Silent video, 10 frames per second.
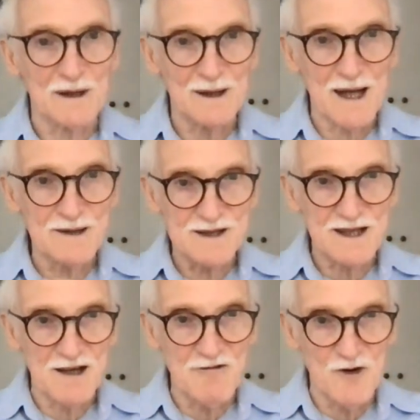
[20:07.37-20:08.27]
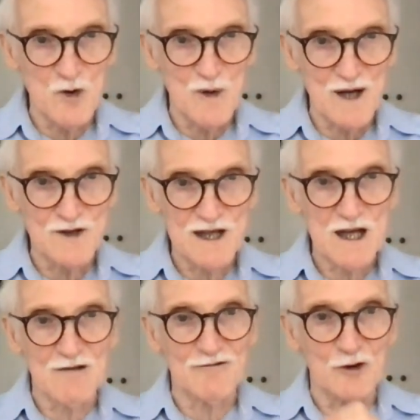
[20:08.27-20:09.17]
Let us give you a
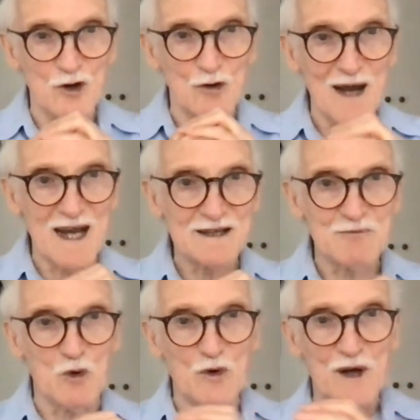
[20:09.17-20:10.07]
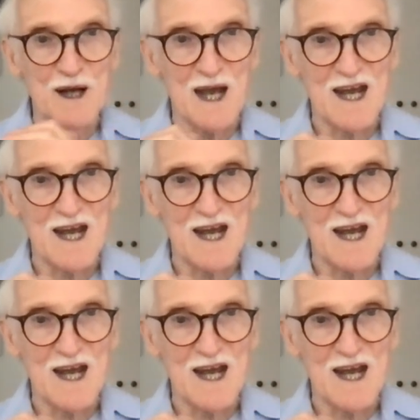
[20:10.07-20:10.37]
deal for your exporting